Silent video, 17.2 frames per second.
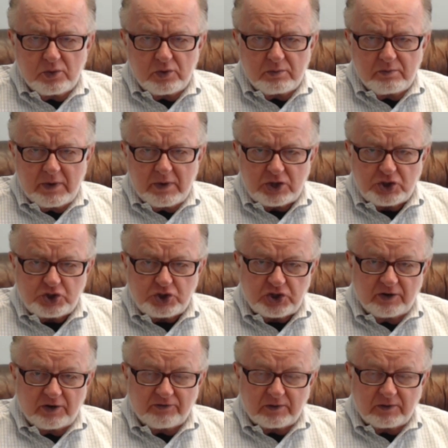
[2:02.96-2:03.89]
may
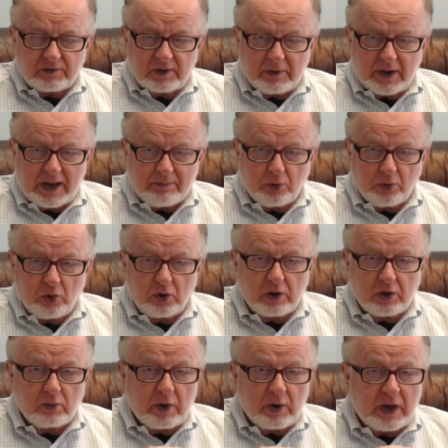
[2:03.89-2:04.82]
shift in a
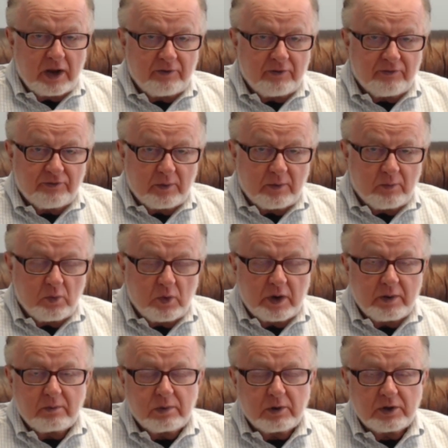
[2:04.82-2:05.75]
bipolar way from
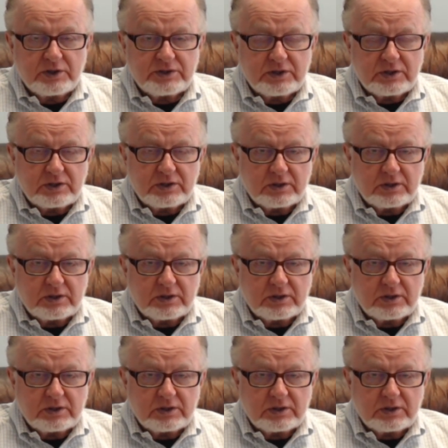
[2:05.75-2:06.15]
one person